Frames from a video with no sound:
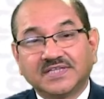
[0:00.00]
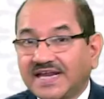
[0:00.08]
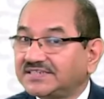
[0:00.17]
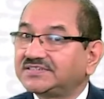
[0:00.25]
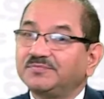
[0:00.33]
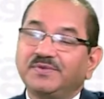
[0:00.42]

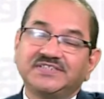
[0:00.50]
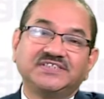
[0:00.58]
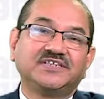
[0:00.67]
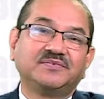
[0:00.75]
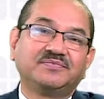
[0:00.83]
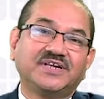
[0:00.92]
That's the
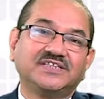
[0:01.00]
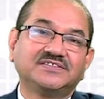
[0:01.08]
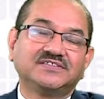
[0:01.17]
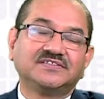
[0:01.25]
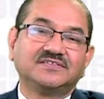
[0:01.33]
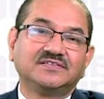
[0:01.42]
basic
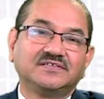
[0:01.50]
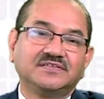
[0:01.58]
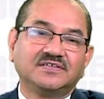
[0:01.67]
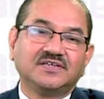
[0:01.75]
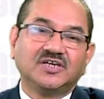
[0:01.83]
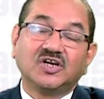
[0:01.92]
difference.
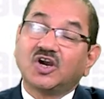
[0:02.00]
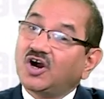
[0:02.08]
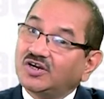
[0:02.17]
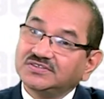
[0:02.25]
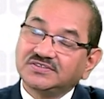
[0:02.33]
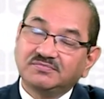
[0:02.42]

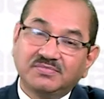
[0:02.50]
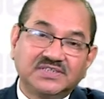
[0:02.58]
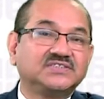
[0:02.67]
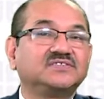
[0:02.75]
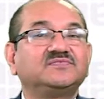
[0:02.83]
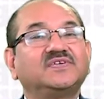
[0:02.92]
Cost
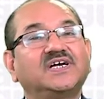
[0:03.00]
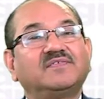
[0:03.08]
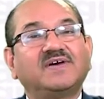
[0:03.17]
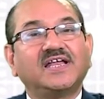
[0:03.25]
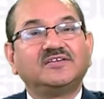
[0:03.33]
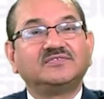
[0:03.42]
versus fair
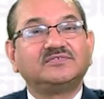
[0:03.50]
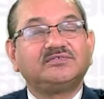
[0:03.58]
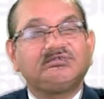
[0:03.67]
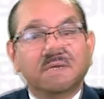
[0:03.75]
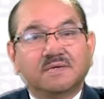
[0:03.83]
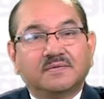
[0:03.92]
value.
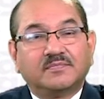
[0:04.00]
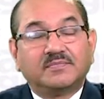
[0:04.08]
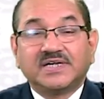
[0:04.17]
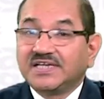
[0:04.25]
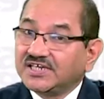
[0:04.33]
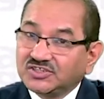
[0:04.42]

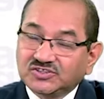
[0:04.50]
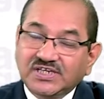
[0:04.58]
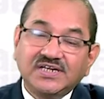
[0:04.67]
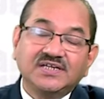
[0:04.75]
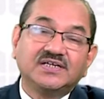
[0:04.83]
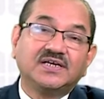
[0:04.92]
But dear
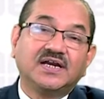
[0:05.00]
student,